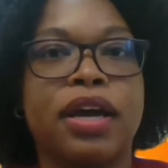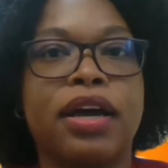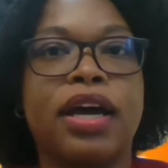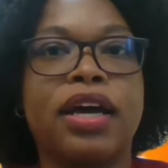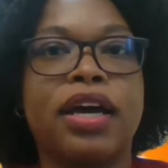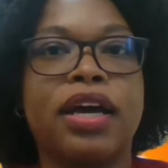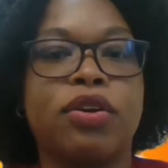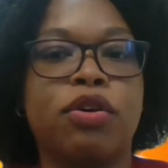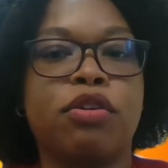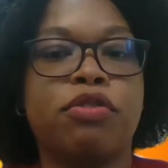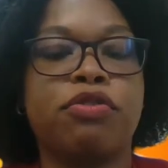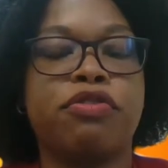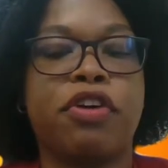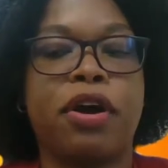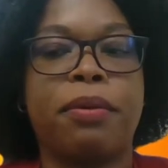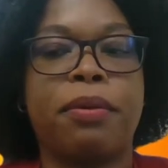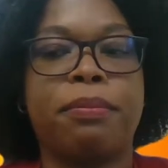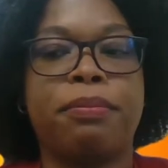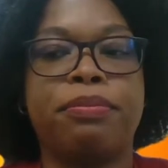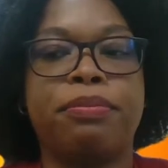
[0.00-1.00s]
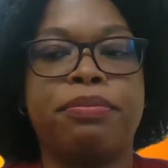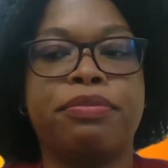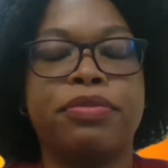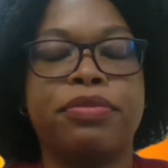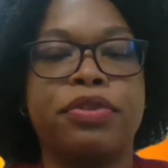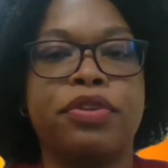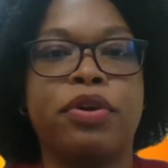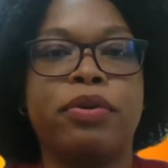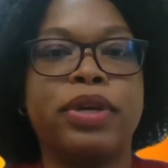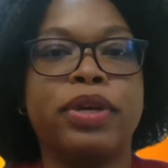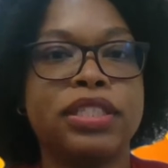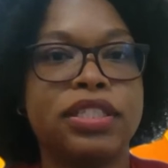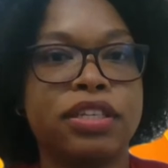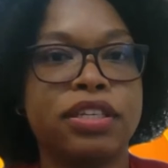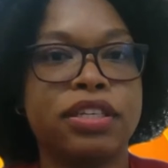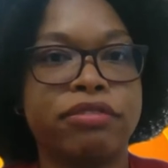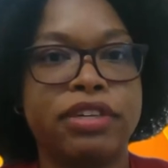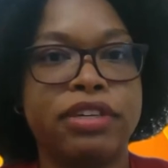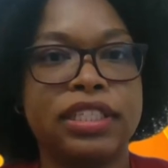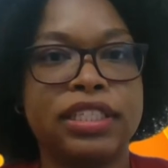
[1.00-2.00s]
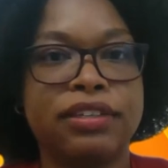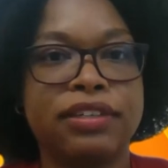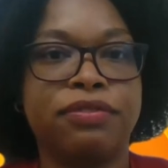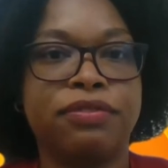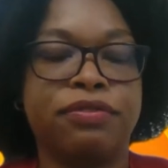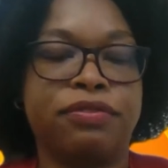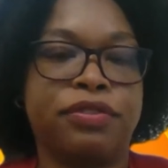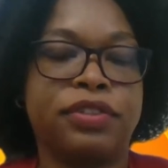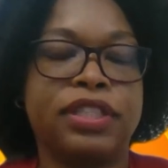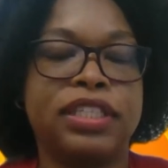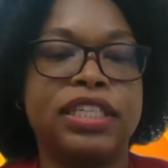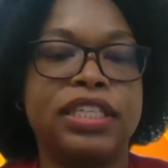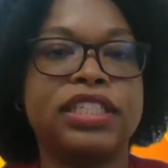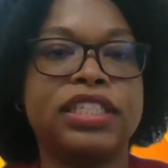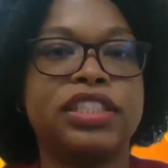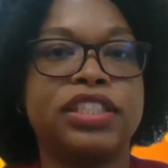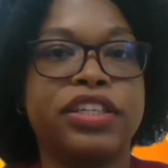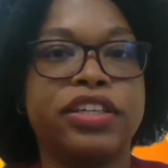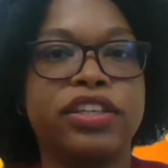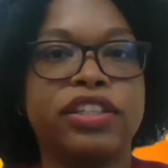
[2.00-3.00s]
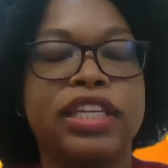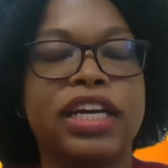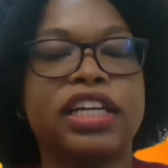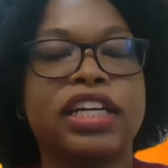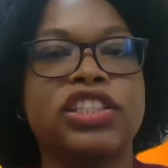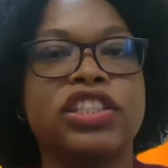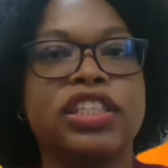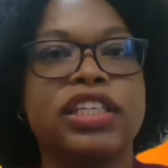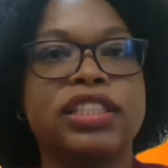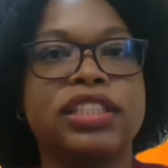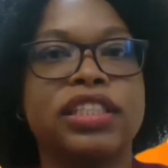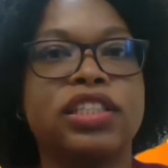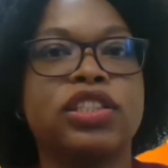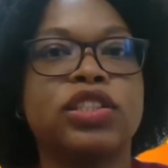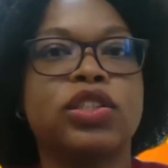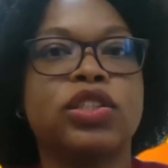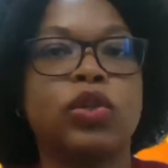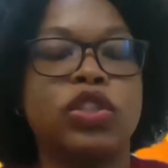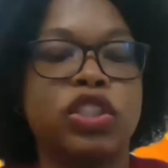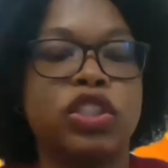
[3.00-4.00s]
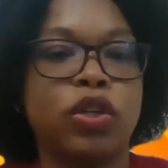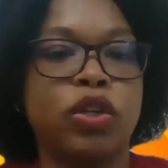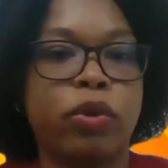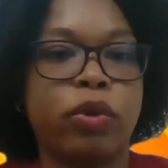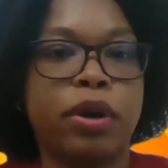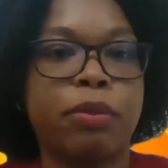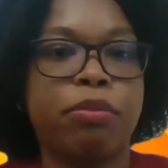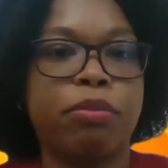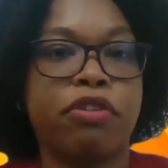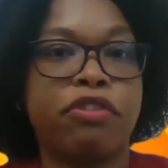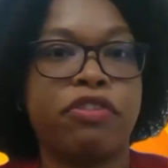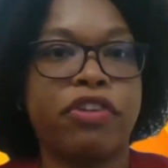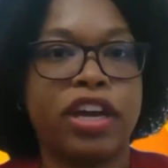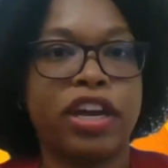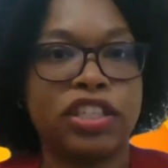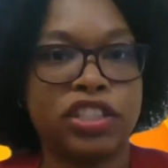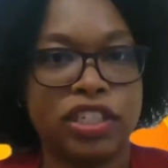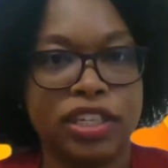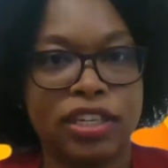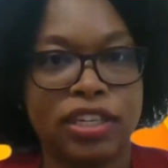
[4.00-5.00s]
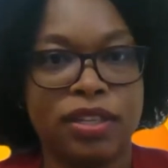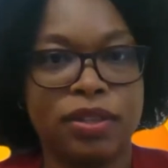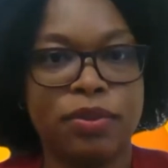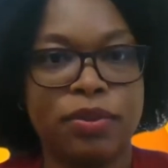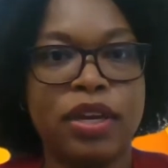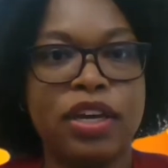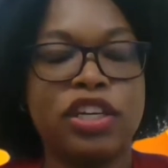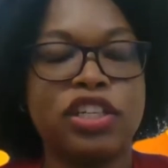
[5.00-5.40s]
I know from knowing Sarita these years that she is a social work professional.